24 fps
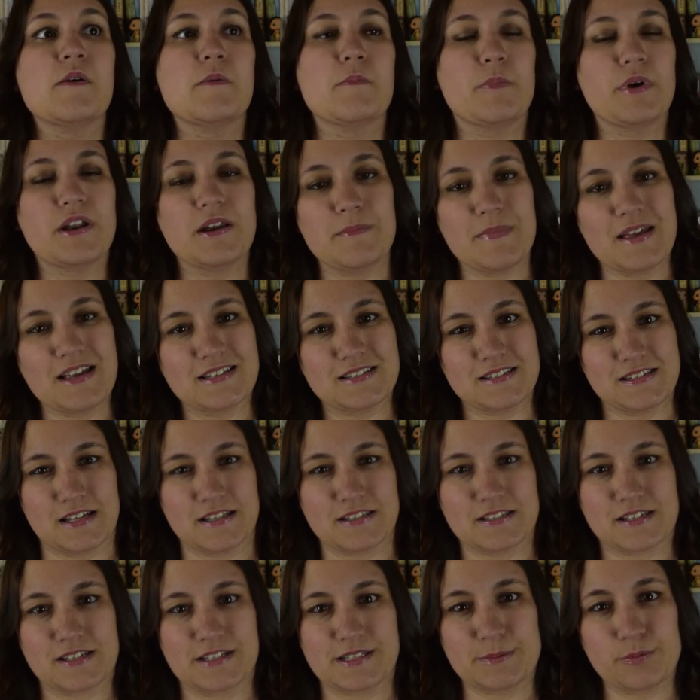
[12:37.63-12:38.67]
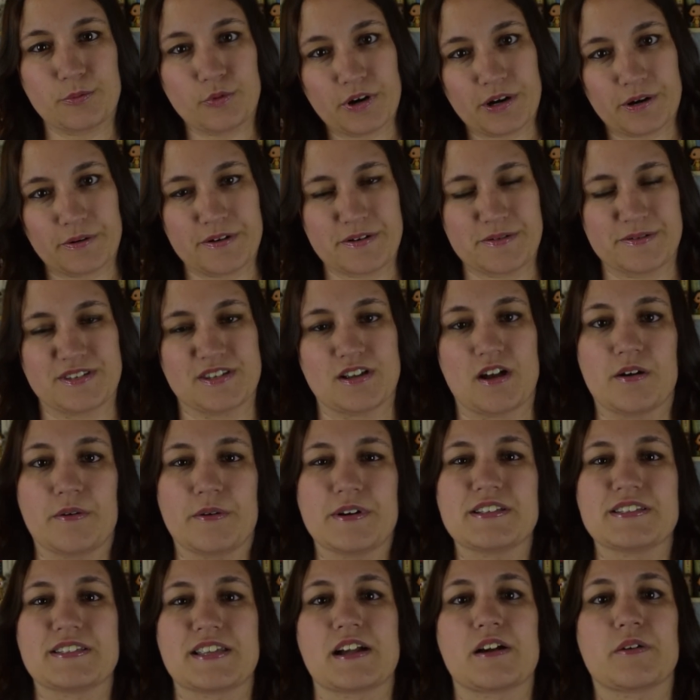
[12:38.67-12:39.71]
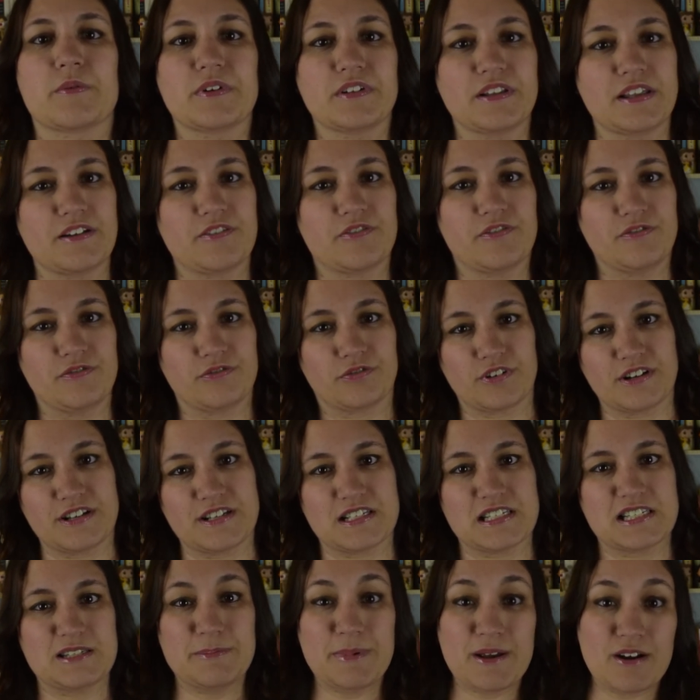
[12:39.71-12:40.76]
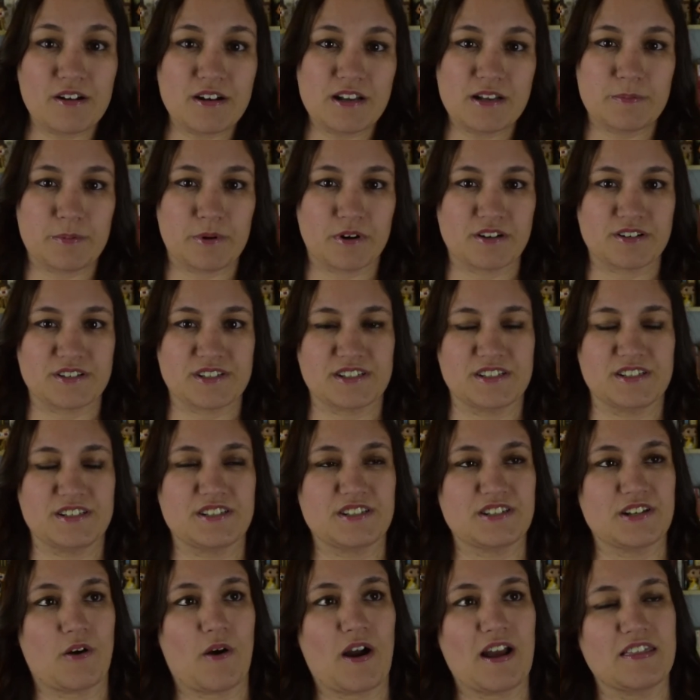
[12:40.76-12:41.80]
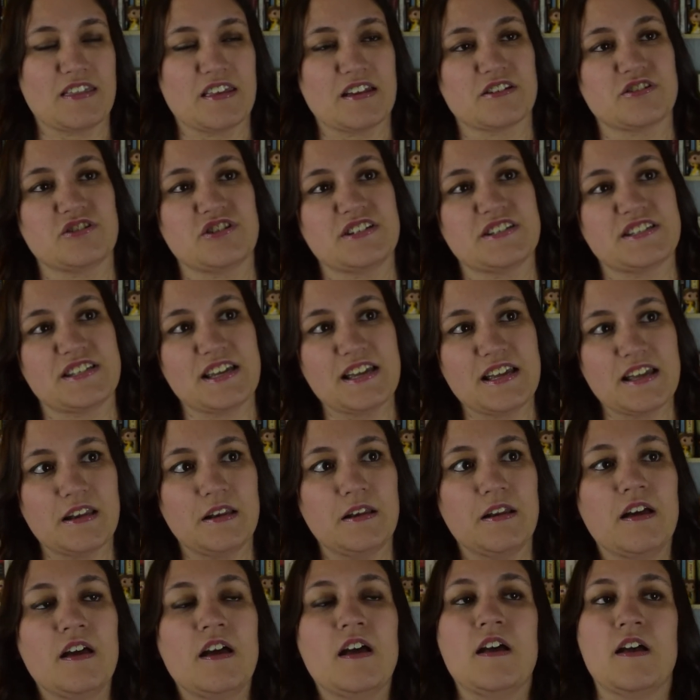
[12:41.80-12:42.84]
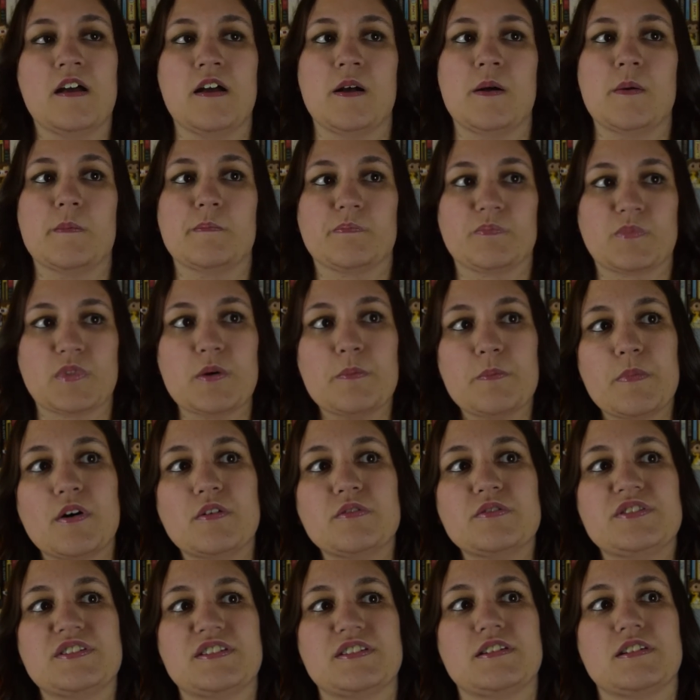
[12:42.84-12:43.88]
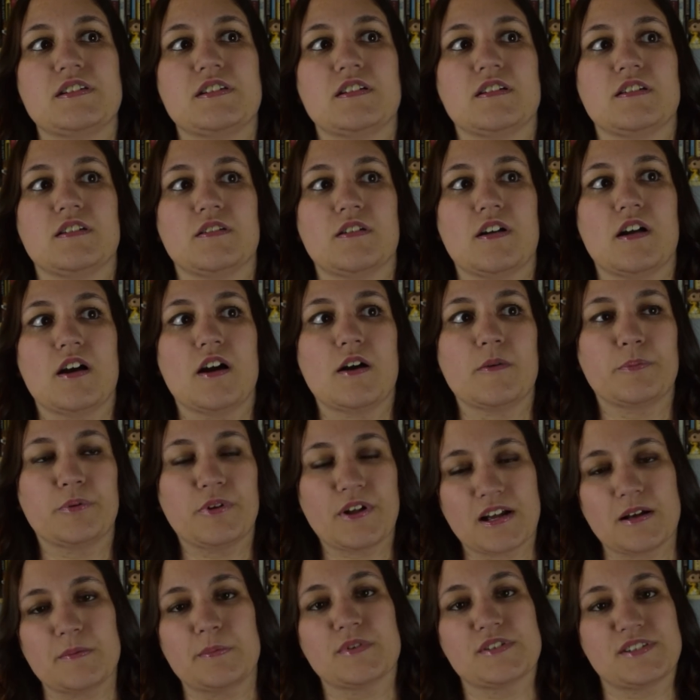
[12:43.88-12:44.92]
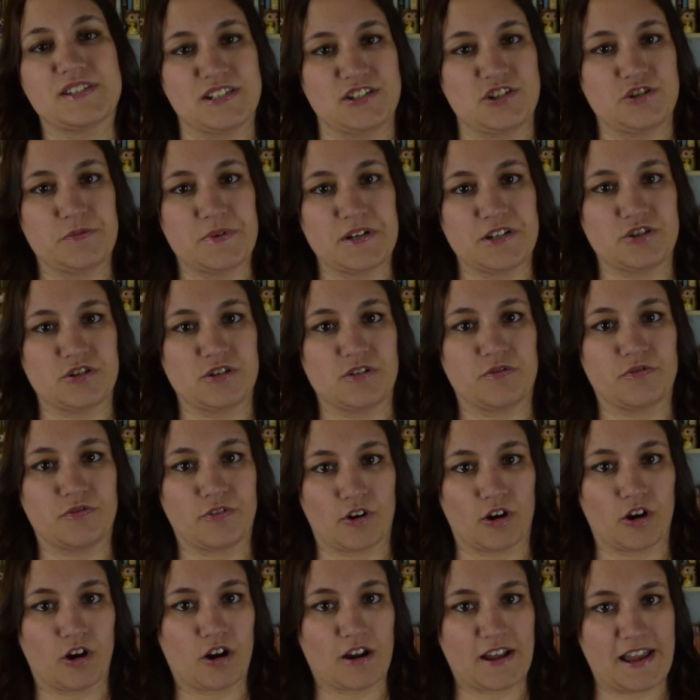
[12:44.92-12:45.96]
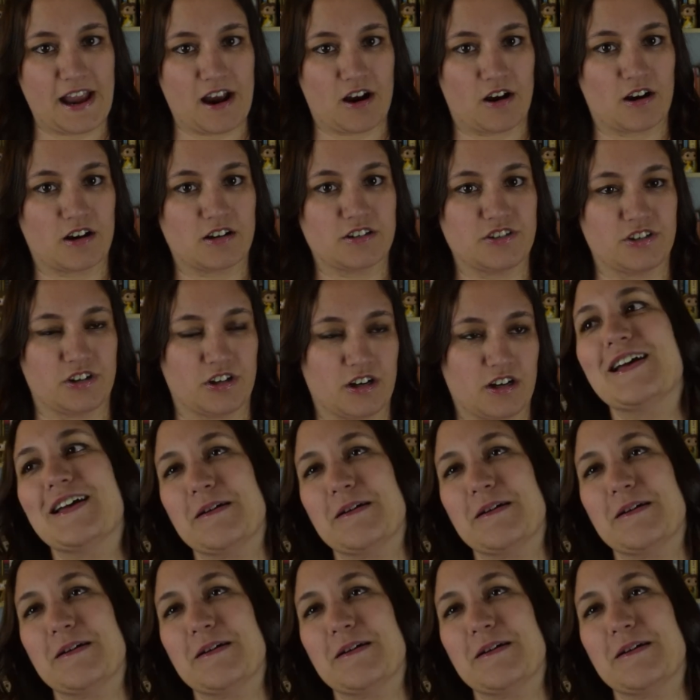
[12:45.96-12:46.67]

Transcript: But it makes sense because Moira is always like a really free-spirited person, so I think she's in the most applicable situation for her character.